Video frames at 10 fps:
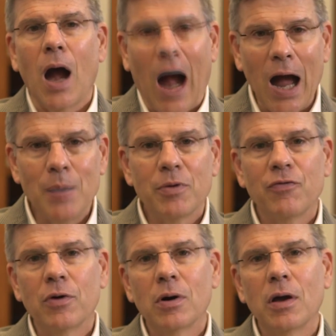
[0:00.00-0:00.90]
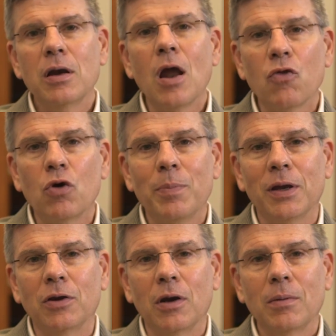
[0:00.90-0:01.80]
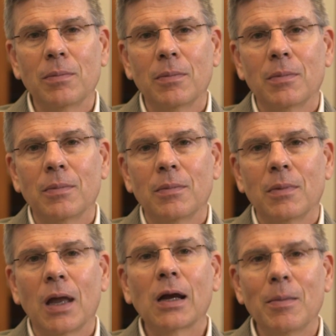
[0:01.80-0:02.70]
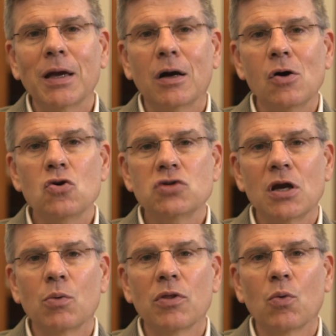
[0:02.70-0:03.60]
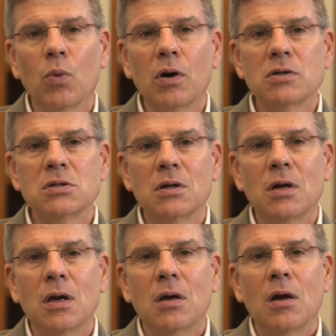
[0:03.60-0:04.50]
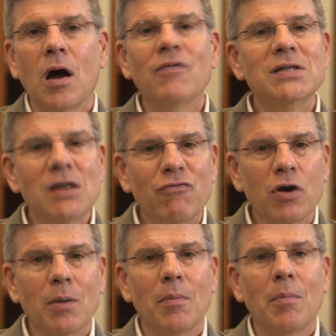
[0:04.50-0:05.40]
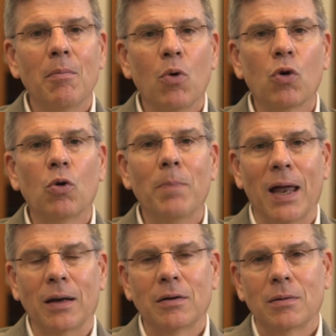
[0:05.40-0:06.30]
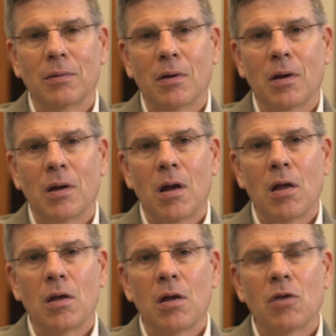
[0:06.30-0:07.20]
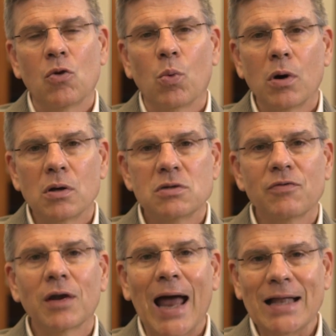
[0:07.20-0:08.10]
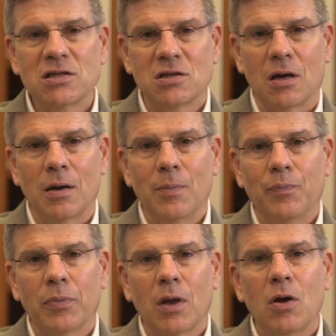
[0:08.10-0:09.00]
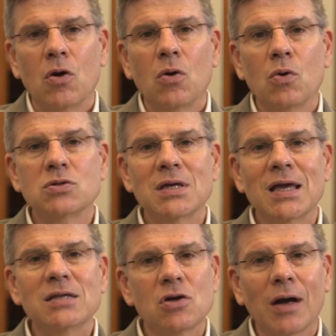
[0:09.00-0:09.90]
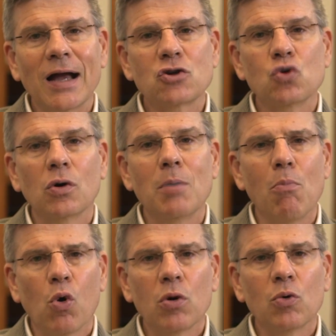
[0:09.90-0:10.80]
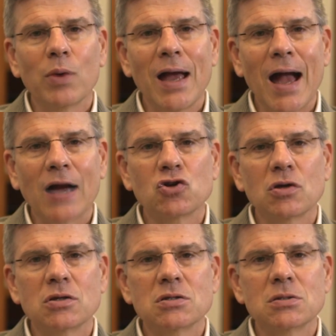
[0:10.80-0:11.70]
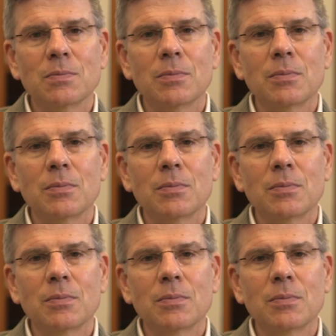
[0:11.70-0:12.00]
I prefer another opinion, and let me close here with the words of a different moral bent, the words of Gladstone, whose intellectual and moral reactions